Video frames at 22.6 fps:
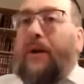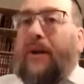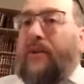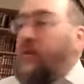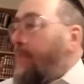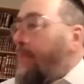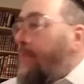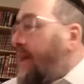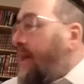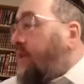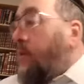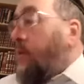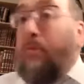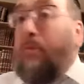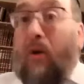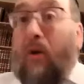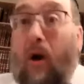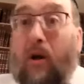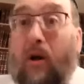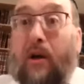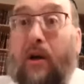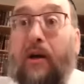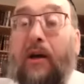and you made a
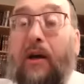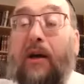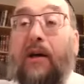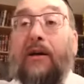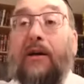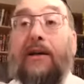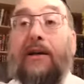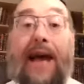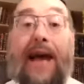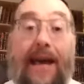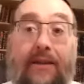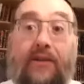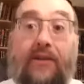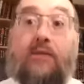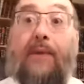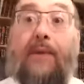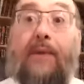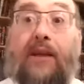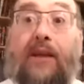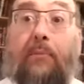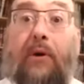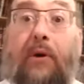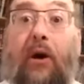bracha,
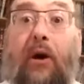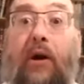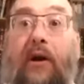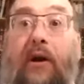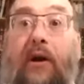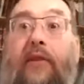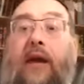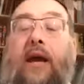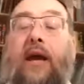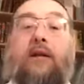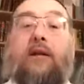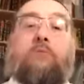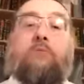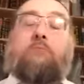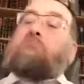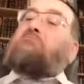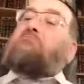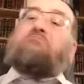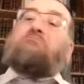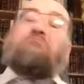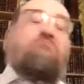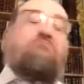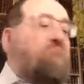then
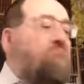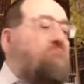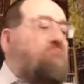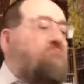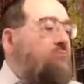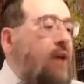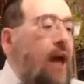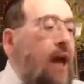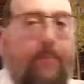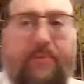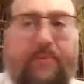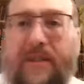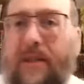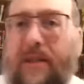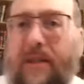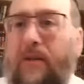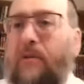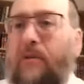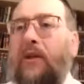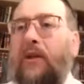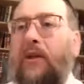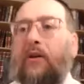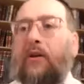
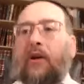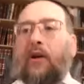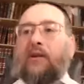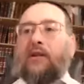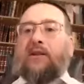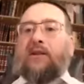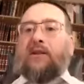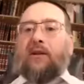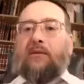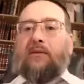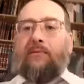absolutely you're yotza.